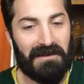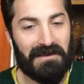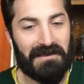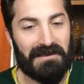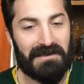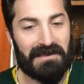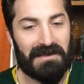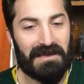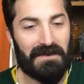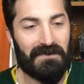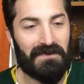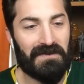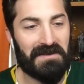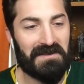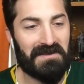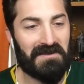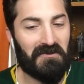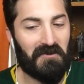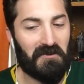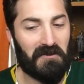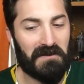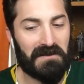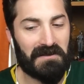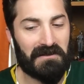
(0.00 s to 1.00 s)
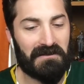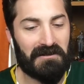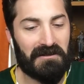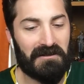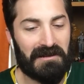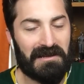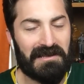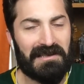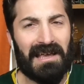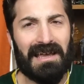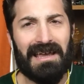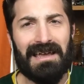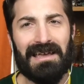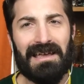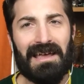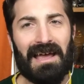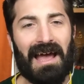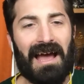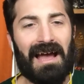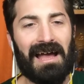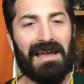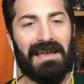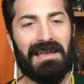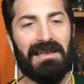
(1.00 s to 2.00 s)
see if these toys are there. Because
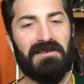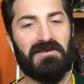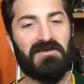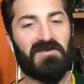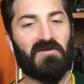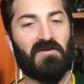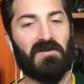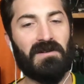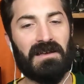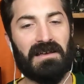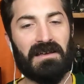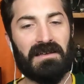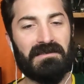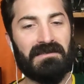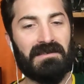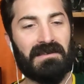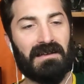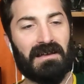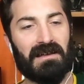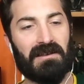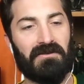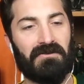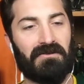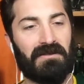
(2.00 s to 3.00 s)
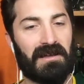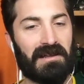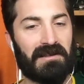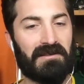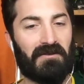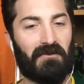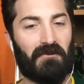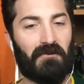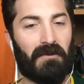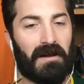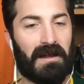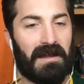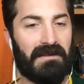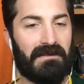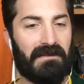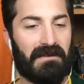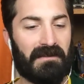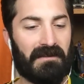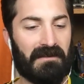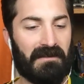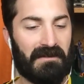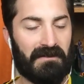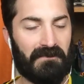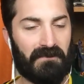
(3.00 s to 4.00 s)
I enjoy hunting. I don't like the wait.
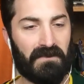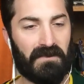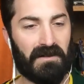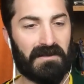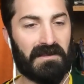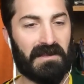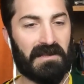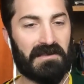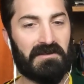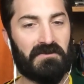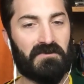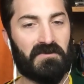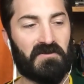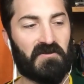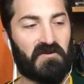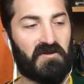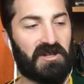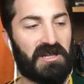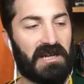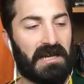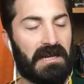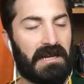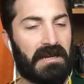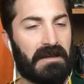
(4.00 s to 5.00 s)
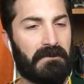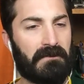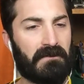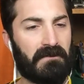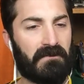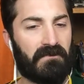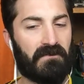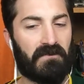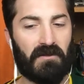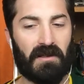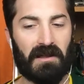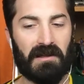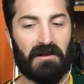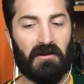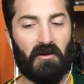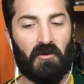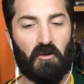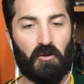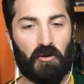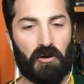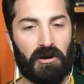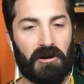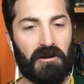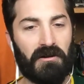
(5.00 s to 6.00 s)
I feel like that's almost cheating for like an
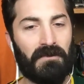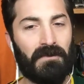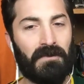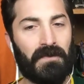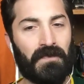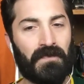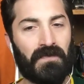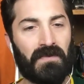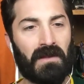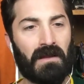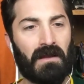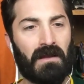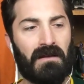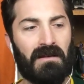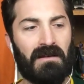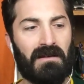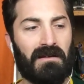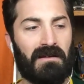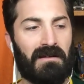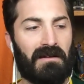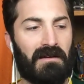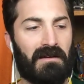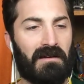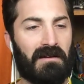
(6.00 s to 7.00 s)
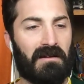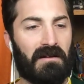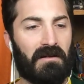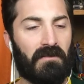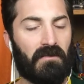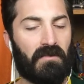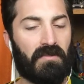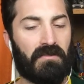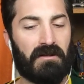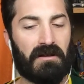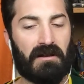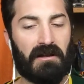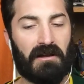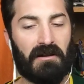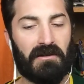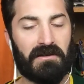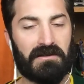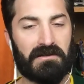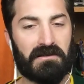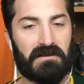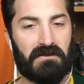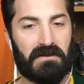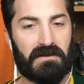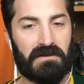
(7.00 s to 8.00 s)
order. But I
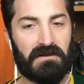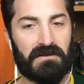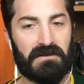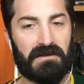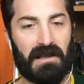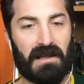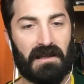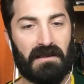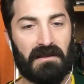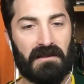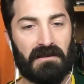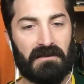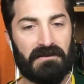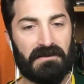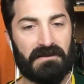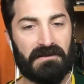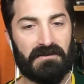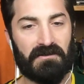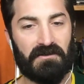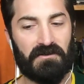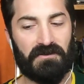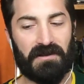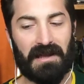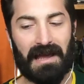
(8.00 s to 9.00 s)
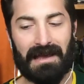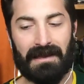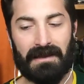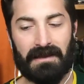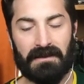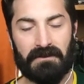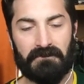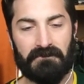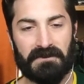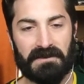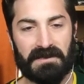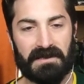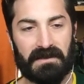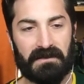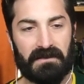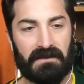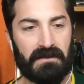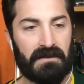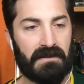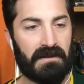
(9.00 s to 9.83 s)
also understand that in these new times